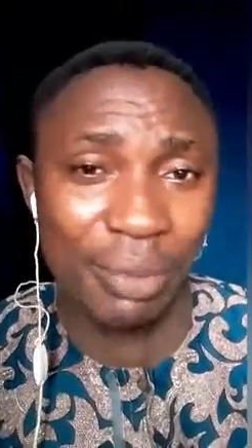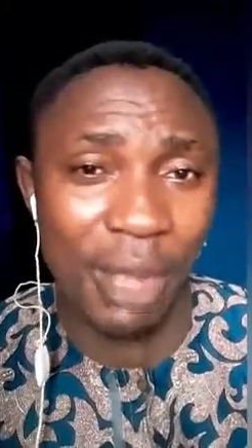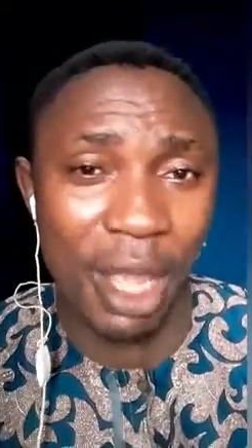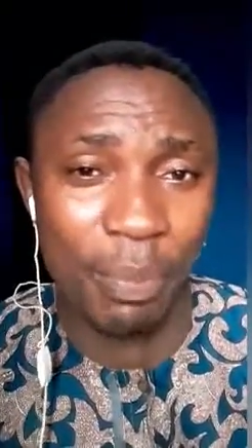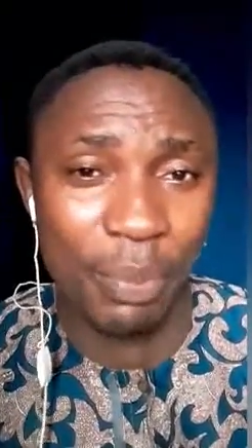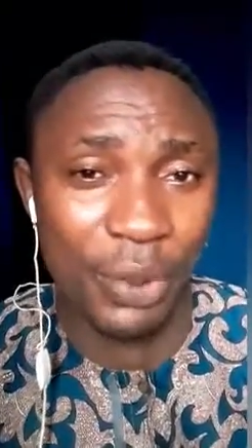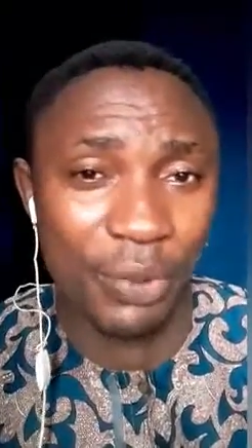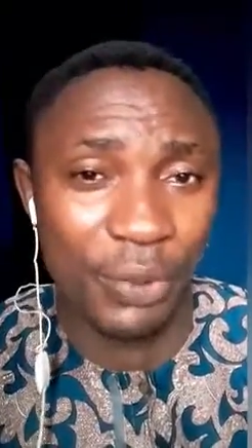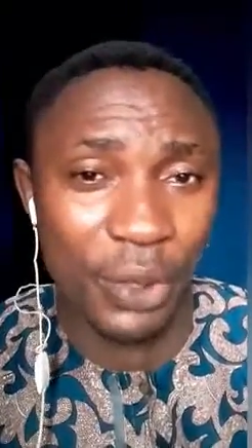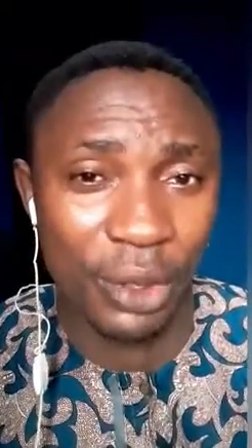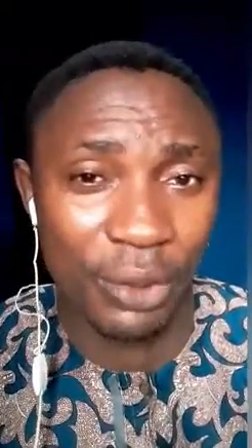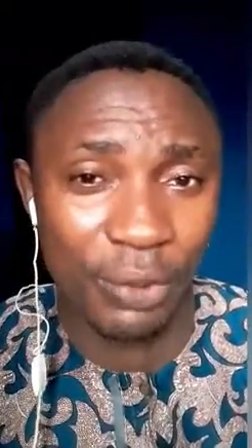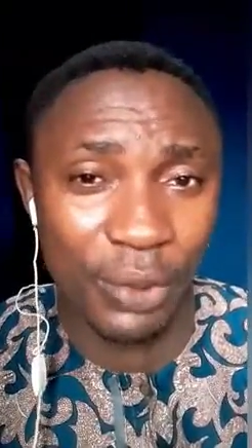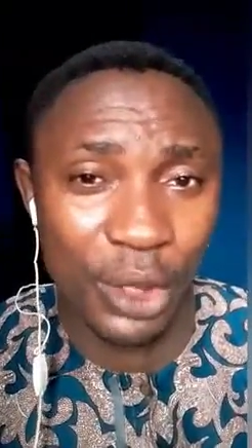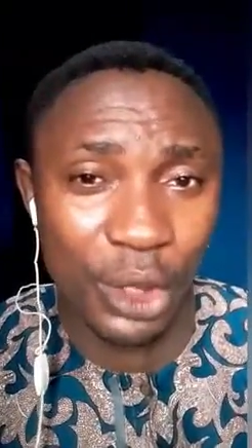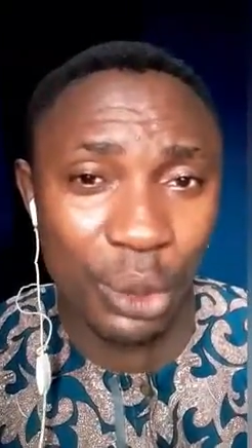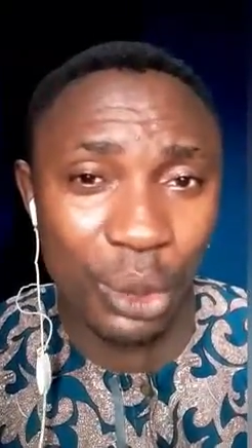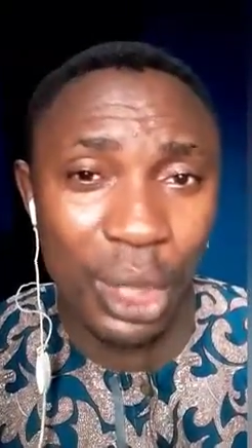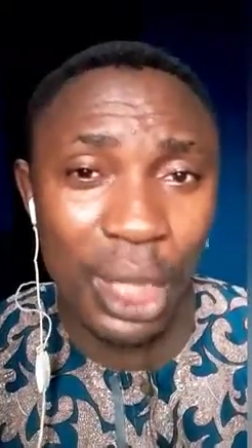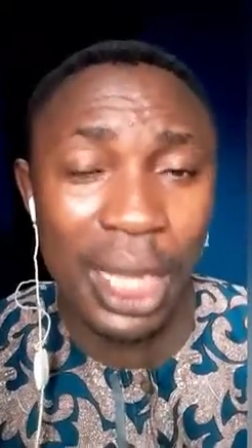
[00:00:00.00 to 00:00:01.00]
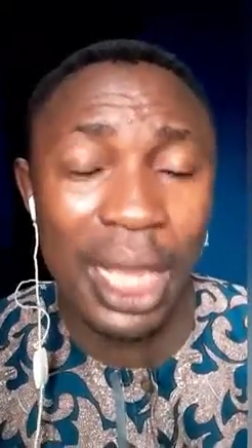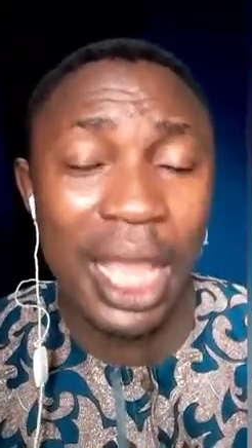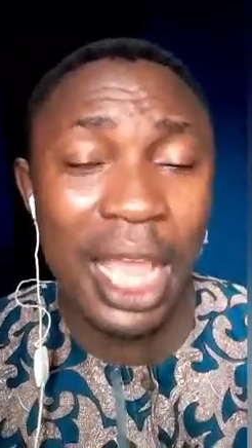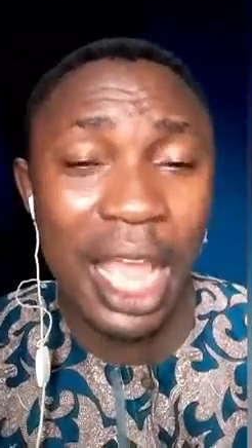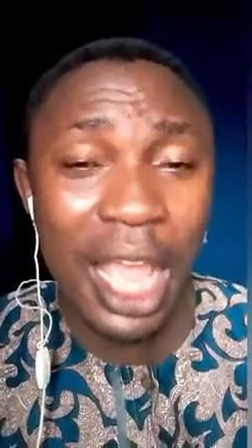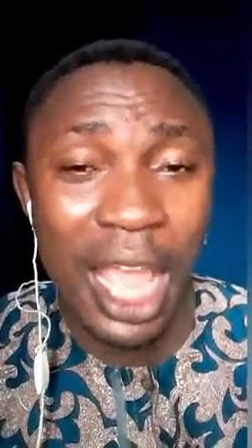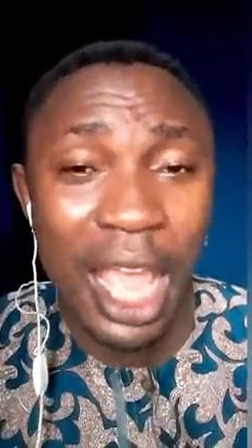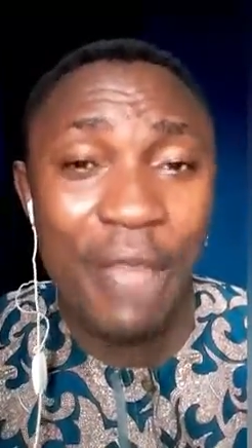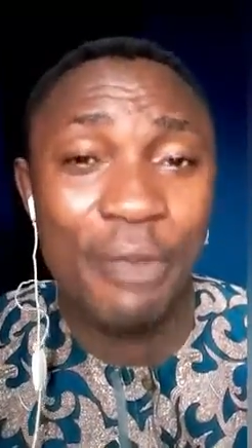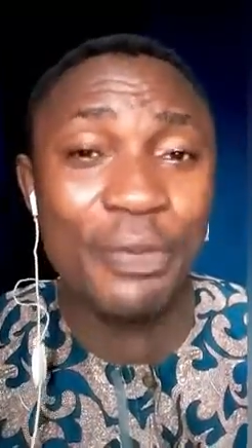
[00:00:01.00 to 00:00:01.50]
in my previous video,
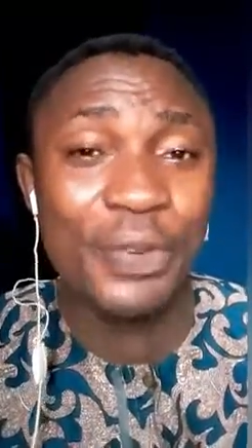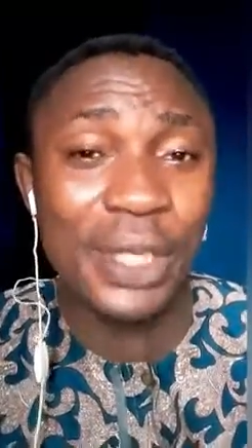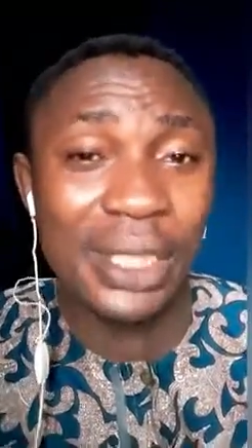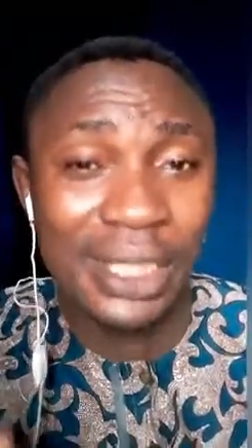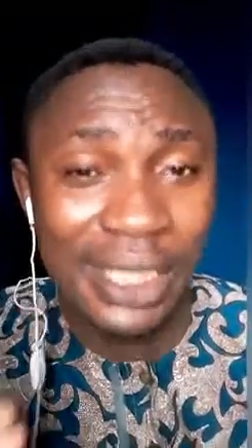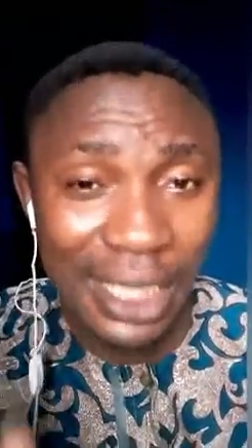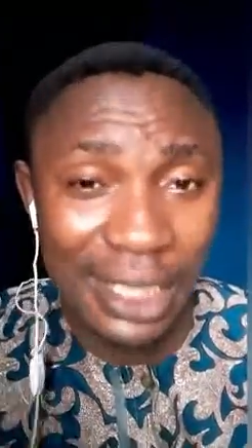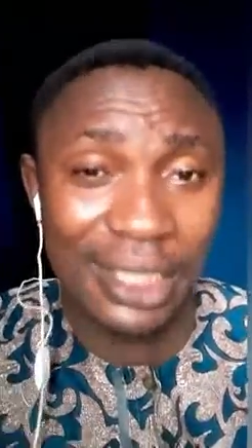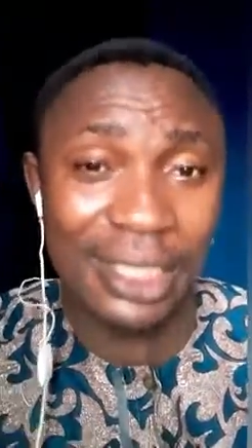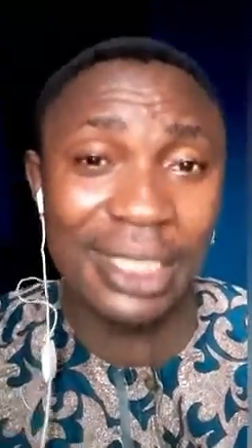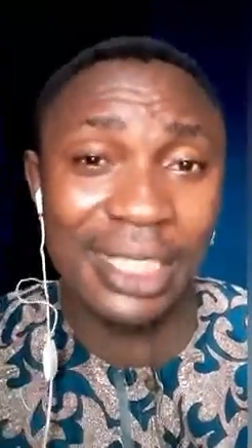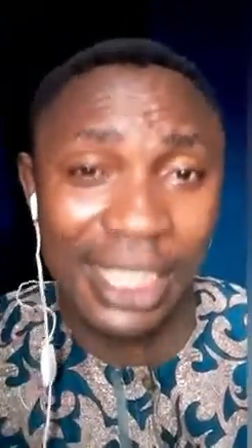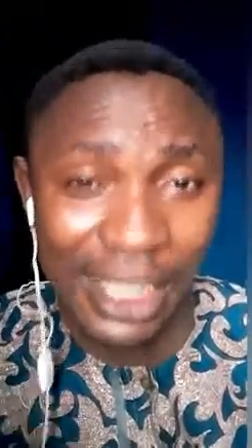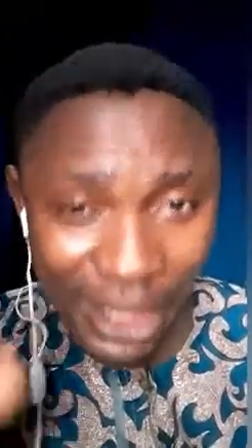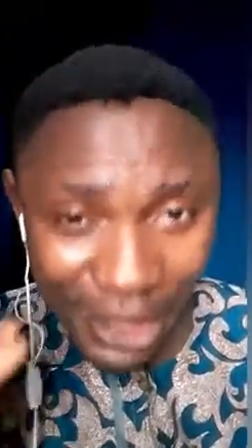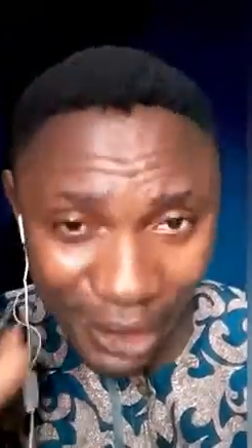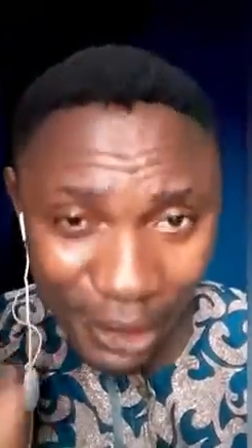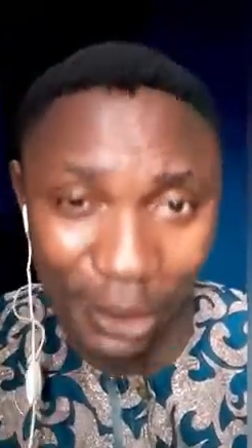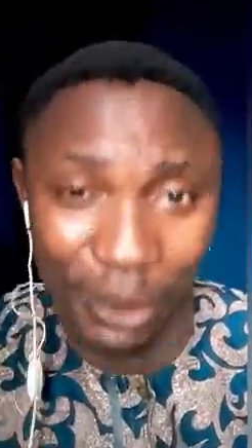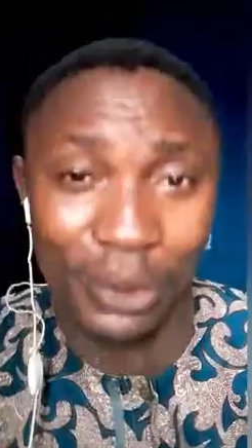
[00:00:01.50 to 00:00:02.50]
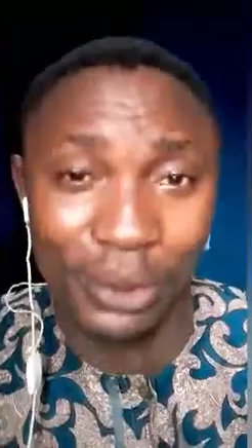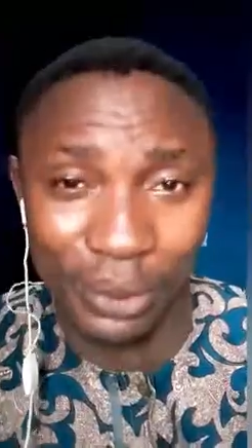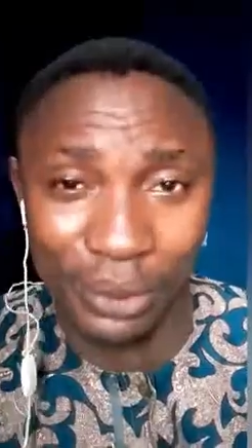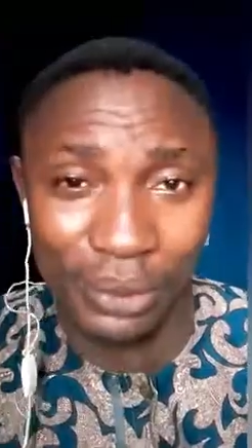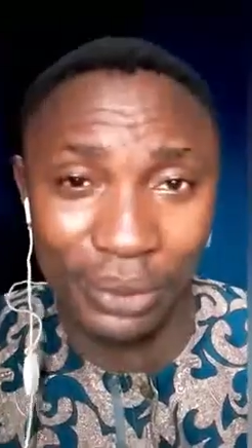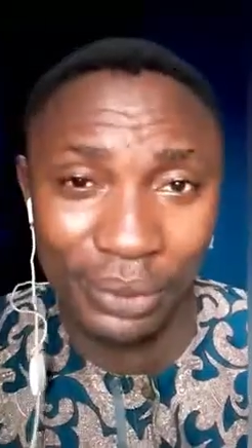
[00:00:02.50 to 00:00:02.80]
every decision